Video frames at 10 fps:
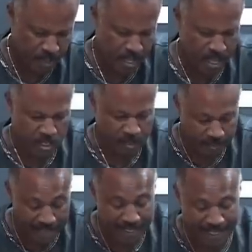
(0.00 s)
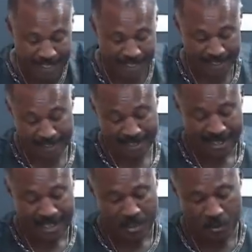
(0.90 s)
So finally then,
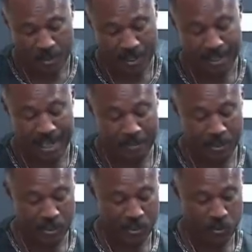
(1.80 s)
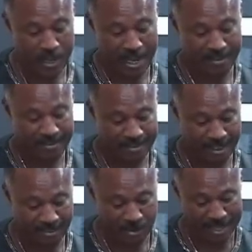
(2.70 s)
what are the images we have
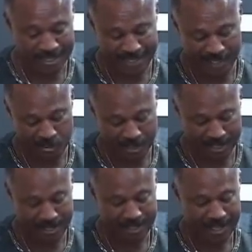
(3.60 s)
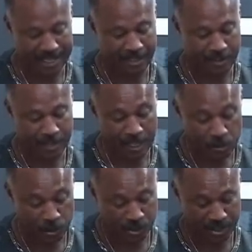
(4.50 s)
of West Indies cricket and our
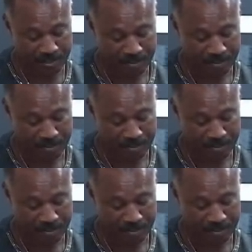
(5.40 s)
heroes?